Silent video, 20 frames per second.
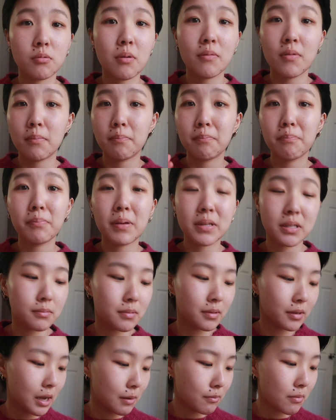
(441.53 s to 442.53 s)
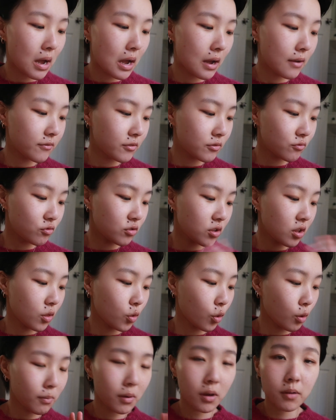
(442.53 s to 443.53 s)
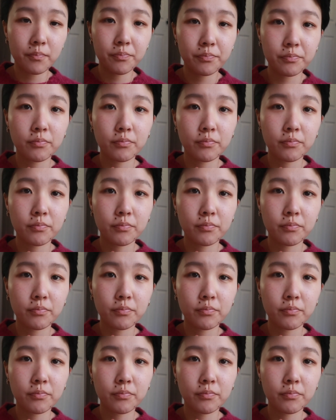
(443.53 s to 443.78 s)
I haven't picked up my camera. I haven't really thought about...